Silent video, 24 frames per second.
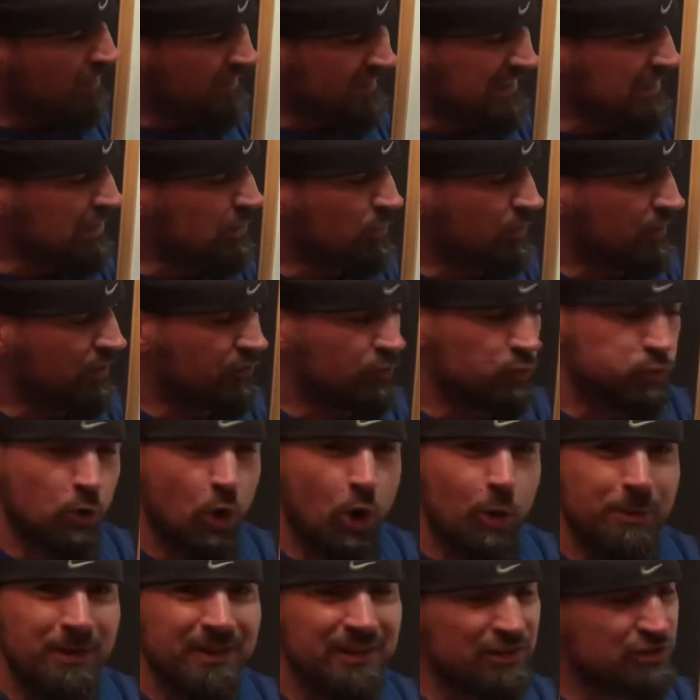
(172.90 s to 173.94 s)
egrets
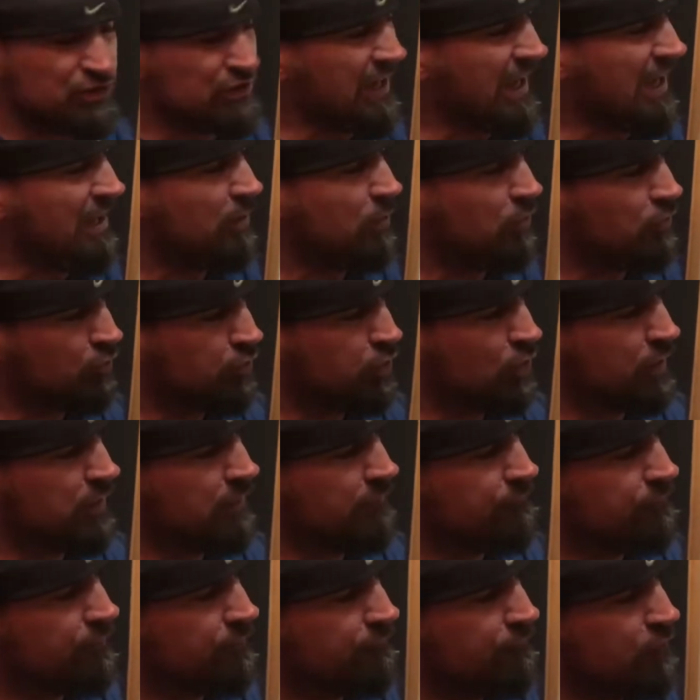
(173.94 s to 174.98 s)
roaming the shallows looking
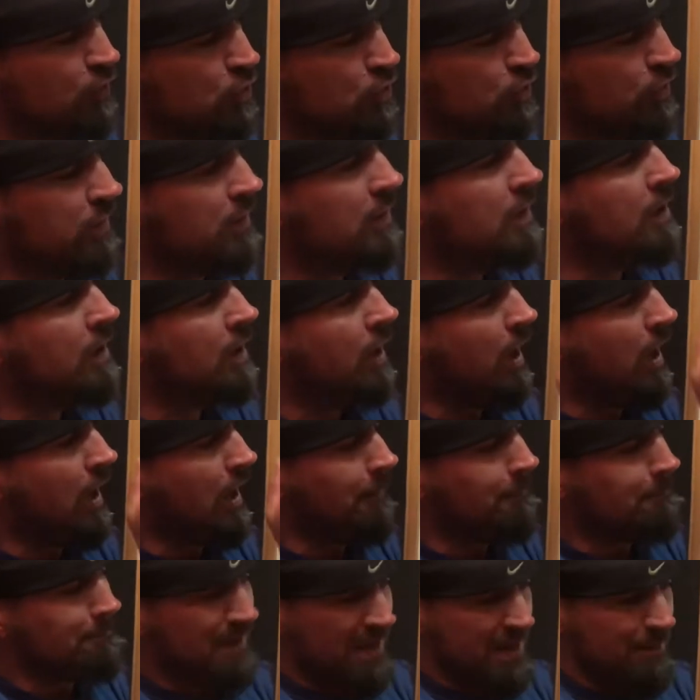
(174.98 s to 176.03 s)
for food.
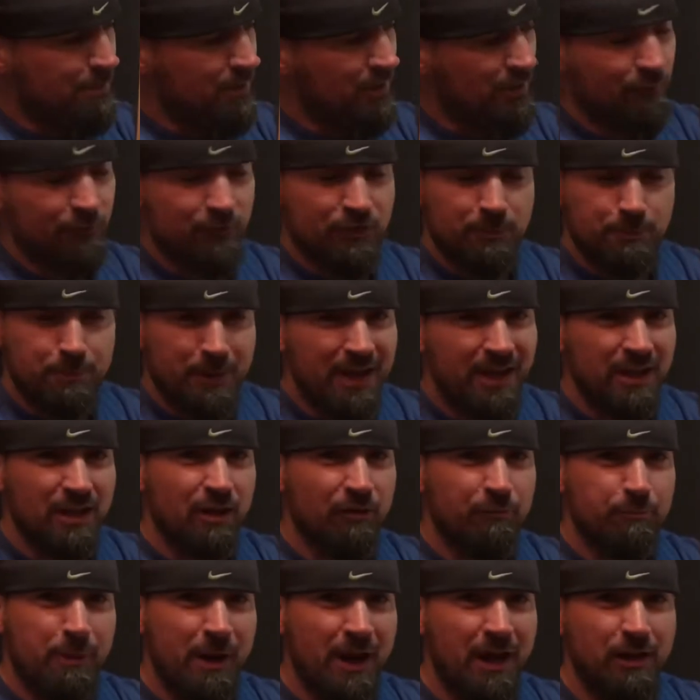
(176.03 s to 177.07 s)
Maybe if it's a big
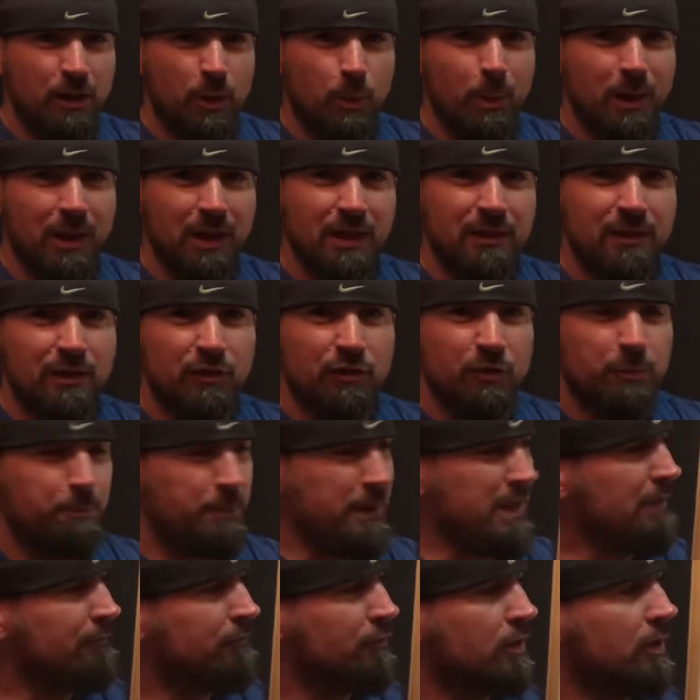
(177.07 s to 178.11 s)
enough pond or wetland, there's a
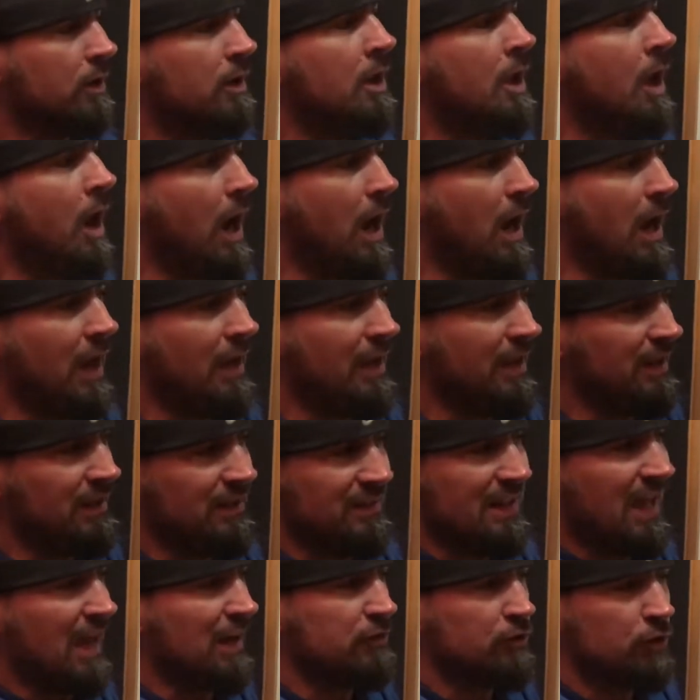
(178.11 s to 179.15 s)
beaver.
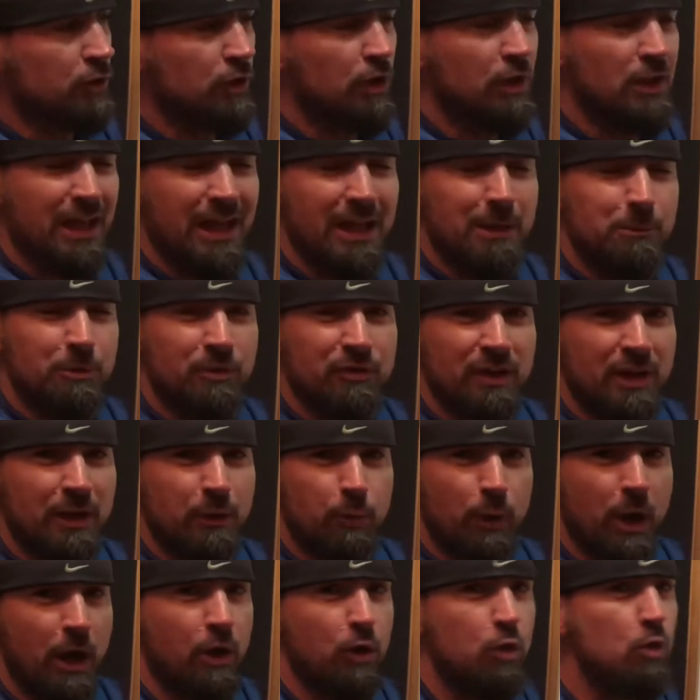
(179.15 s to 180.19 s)
Nocturnal animals like
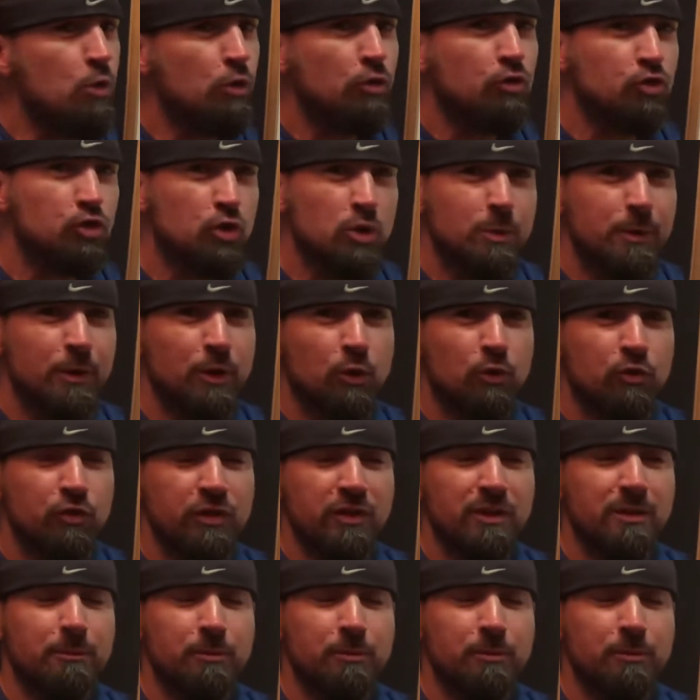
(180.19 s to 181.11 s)
raccoons, sure, we don't see them